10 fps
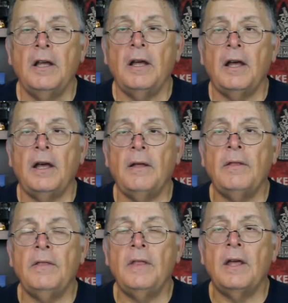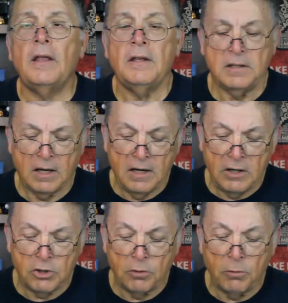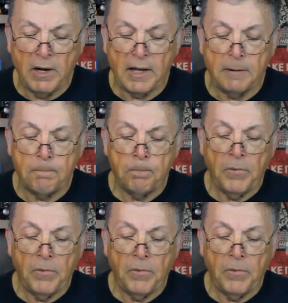this condition red,